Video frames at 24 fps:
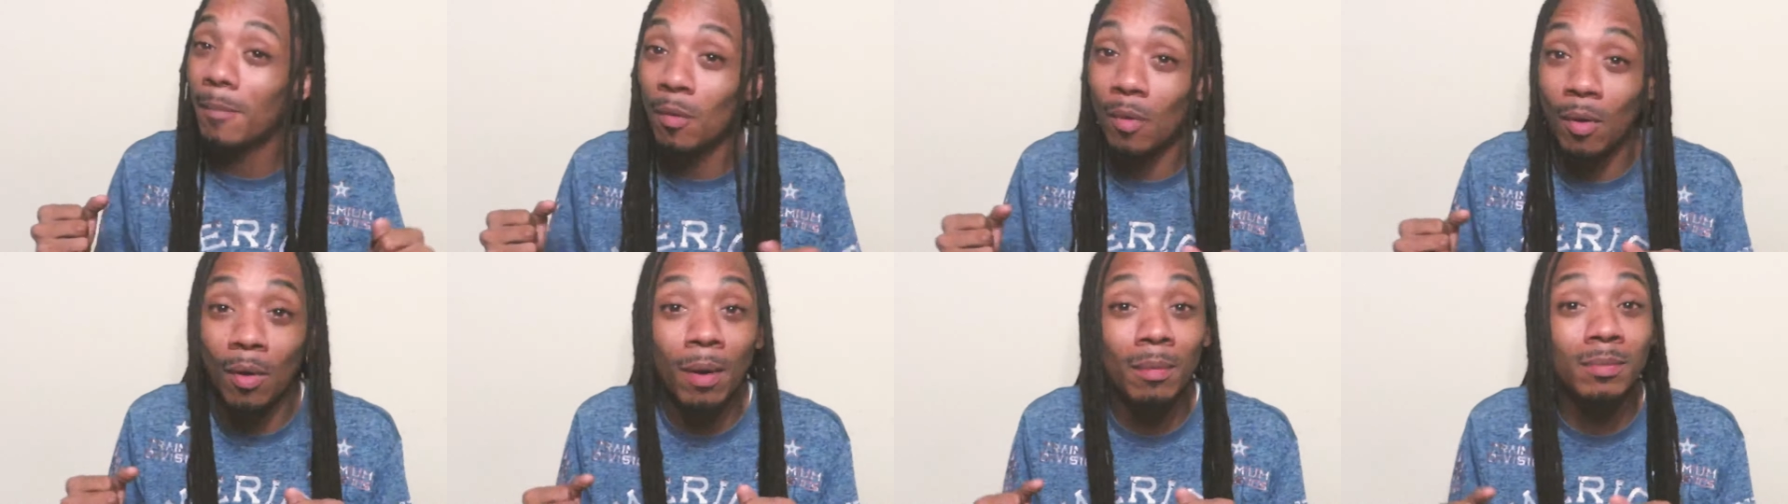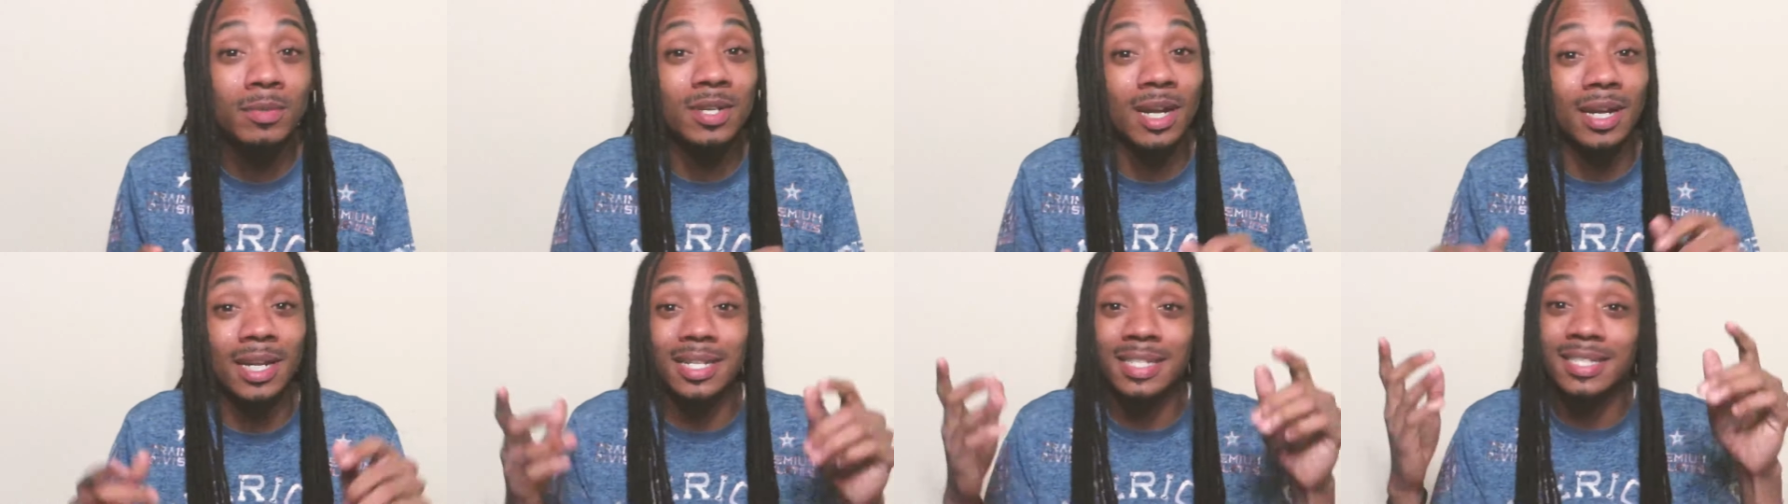Boy, I'm
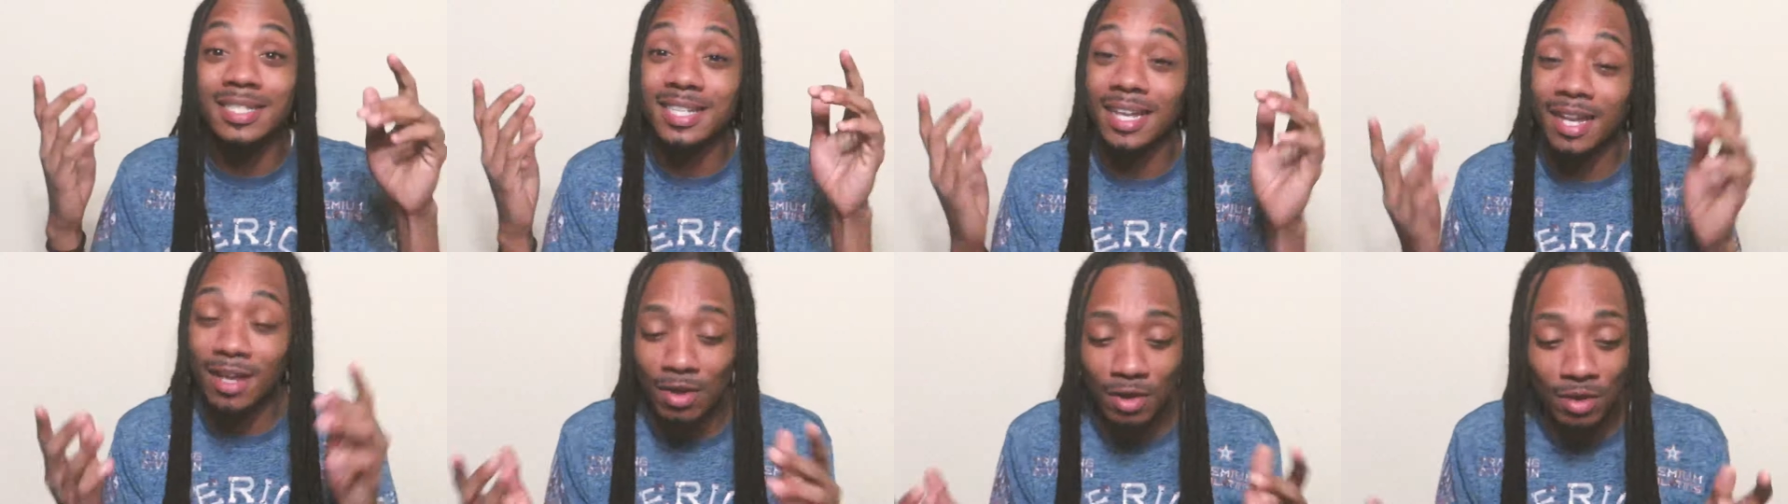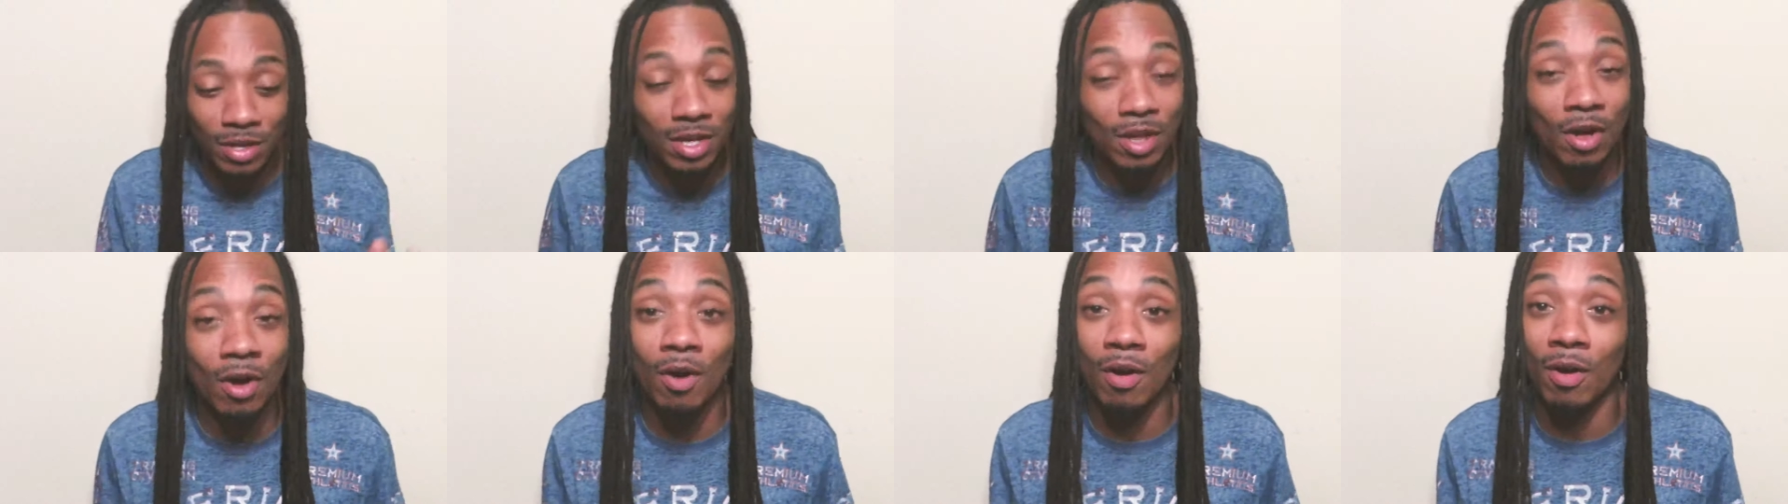trying to tell
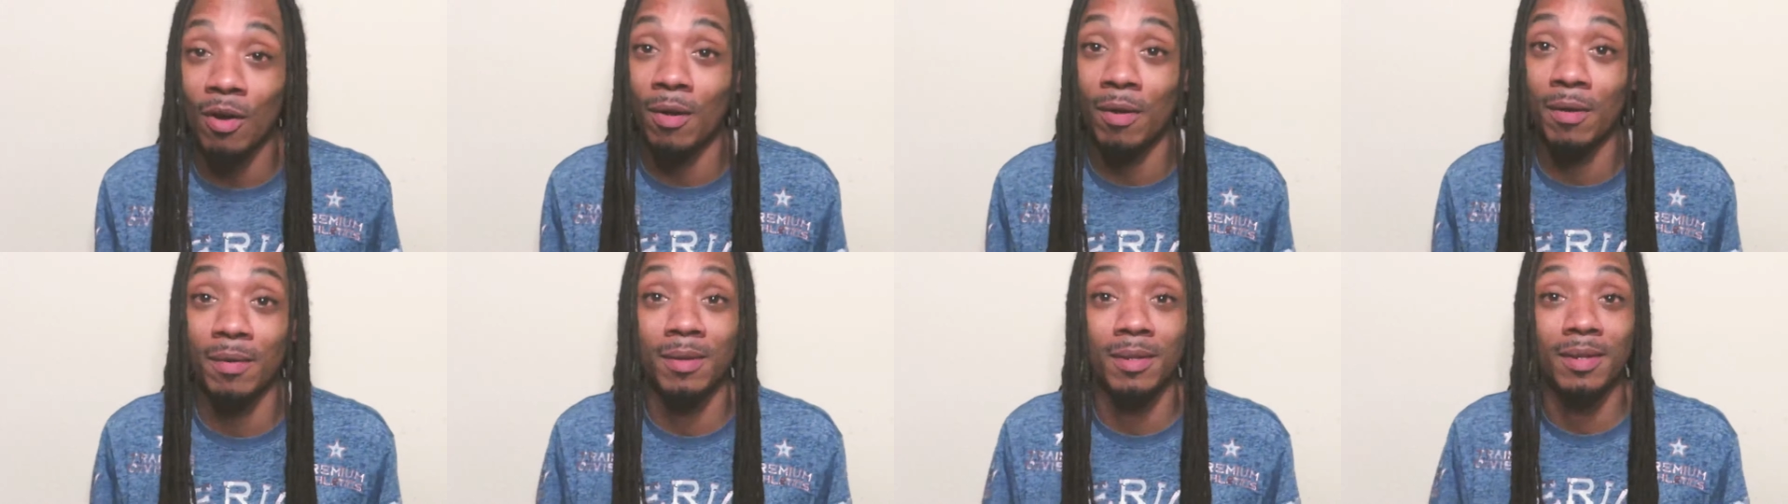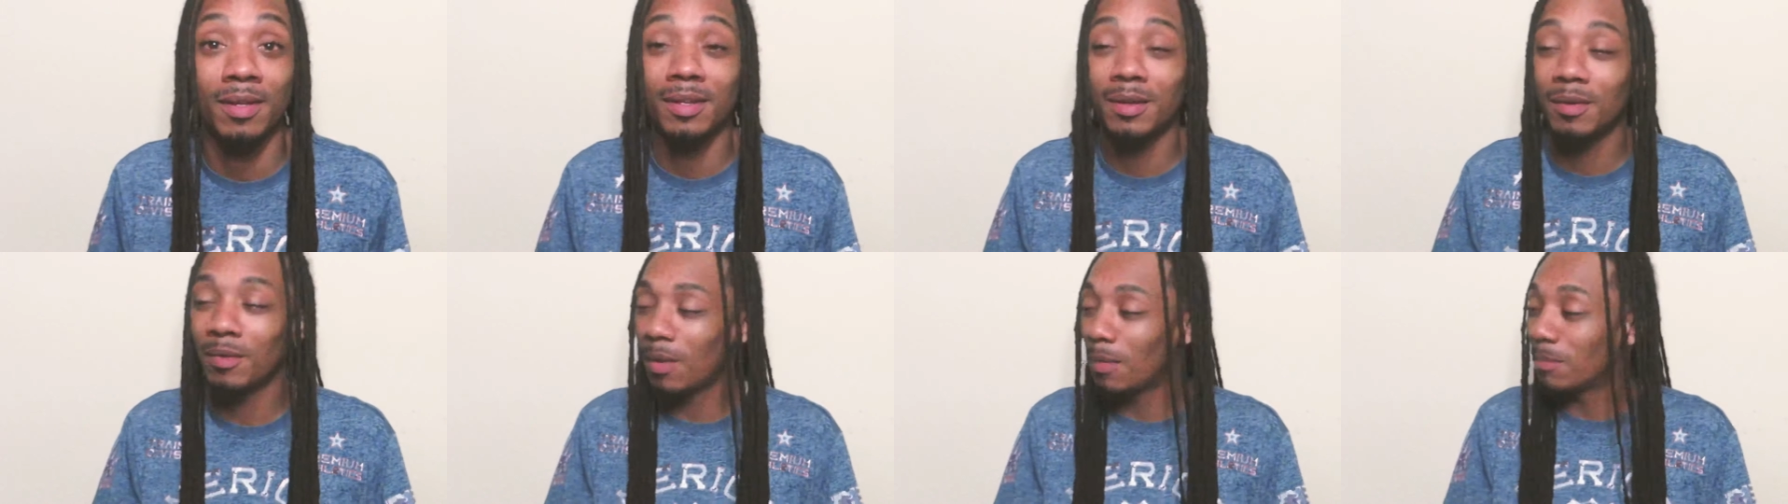y'all.
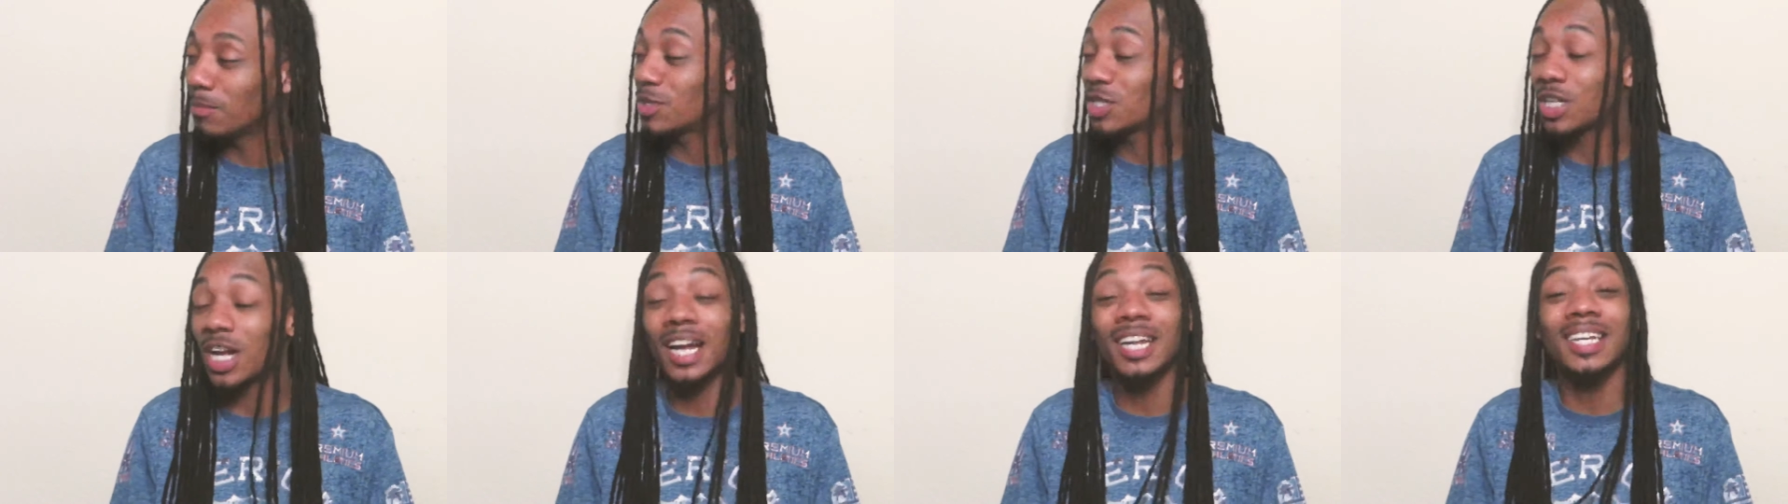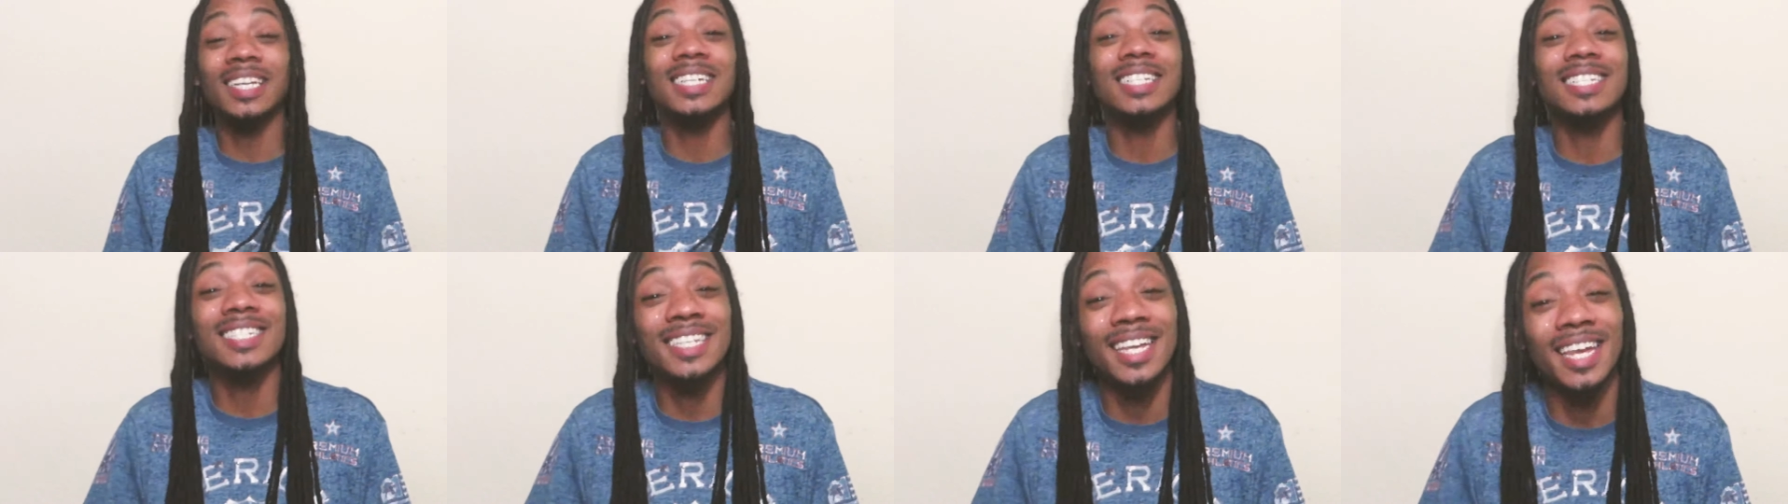I'm trying
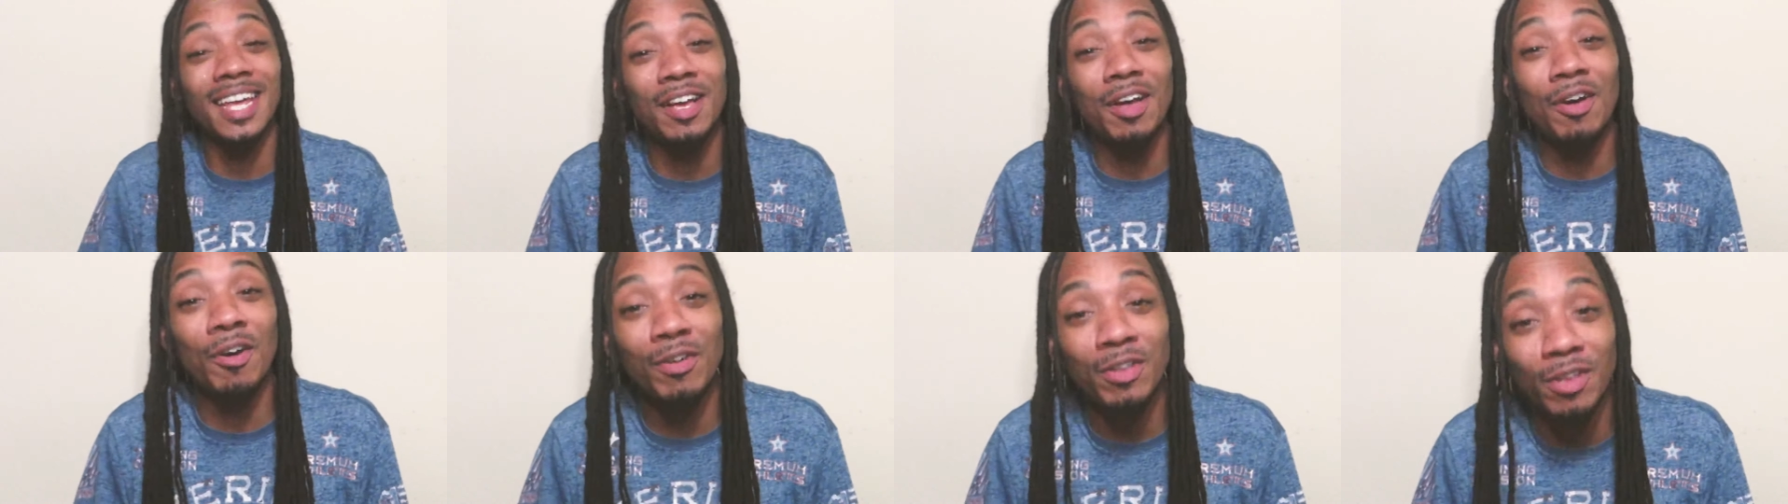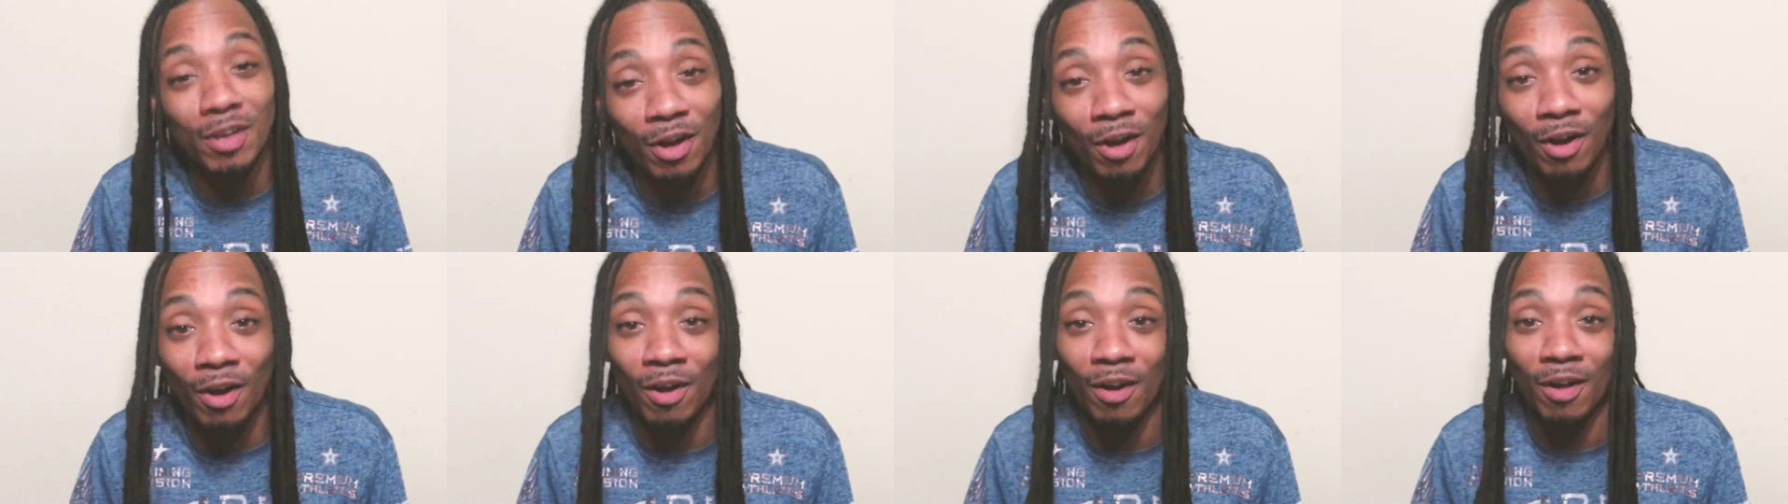to tell
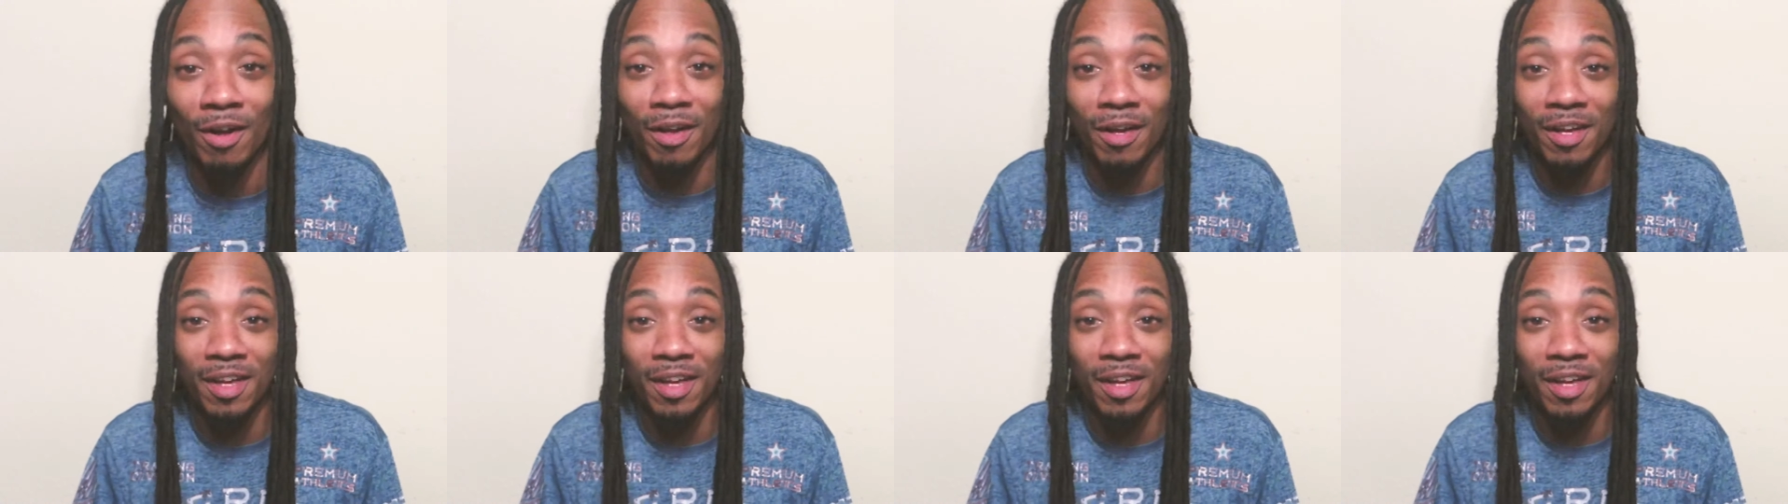y'all